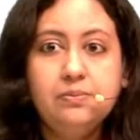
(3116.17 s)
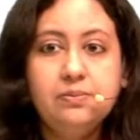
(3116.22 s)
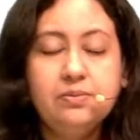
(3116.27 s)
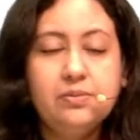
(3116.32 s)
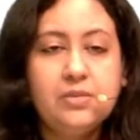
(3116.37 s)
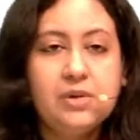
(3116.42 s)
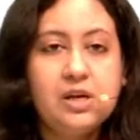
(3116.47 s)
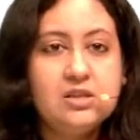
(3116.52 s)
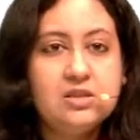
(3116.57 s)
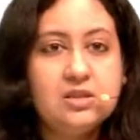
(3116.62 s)

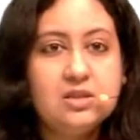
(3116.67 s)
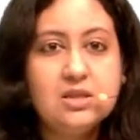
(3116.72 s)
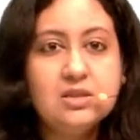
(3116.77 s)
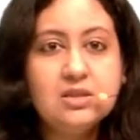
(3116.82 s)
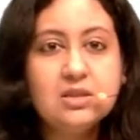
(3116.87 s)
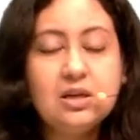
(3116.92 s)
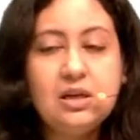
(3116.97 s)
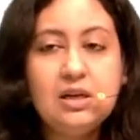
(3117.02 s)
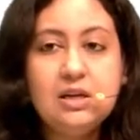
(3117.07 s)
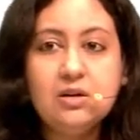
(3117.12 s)
is this
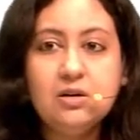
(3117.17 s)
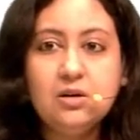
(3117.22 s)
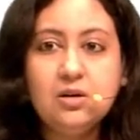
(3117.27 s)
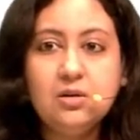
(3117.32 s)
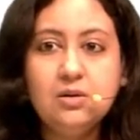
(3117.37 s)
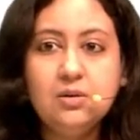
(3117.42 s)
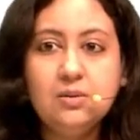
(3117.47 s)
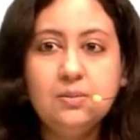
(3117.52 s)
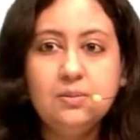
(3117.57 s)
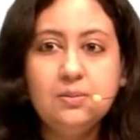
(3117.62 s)
clear?
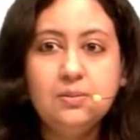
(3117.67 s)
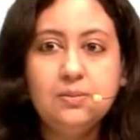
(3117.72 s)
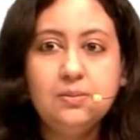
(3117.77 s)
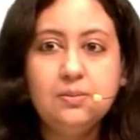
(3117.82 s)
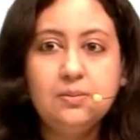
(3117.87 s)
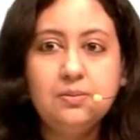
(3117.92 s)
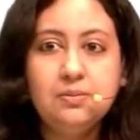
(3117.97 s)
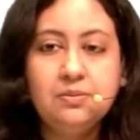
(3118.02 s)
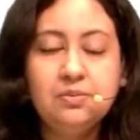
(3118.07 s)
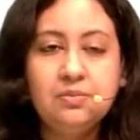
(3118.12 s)

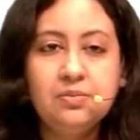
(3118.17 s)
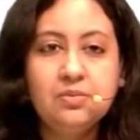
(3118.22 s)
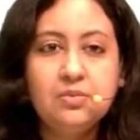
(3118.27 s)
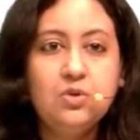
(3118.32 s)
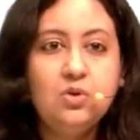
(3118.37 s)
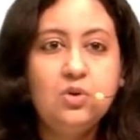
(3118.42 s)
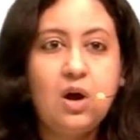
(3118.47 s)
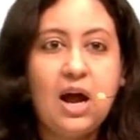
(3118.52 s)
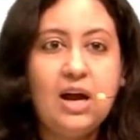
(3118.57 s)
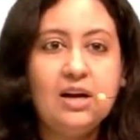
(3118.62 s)

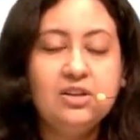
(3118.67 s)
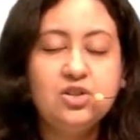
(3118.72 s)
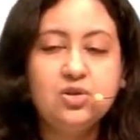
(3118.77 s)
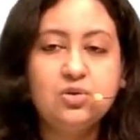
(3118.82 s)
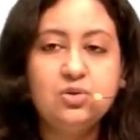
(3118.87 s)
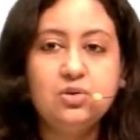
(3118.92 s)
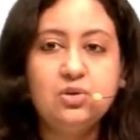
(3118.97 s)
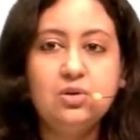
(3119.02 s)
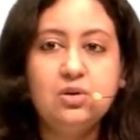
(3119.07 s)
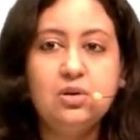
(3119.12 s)
No,
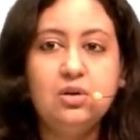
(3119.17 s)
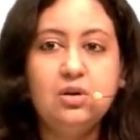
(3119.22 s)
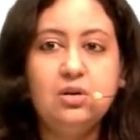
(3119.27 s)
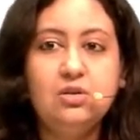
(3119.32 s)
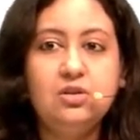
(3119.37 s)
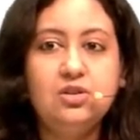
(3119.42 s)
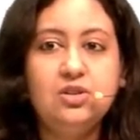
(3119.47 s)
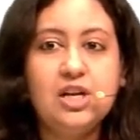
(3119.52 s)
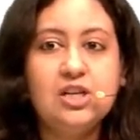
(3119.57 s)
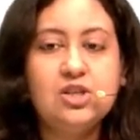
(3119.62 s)

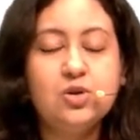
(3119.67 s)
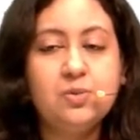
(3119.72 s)
there should be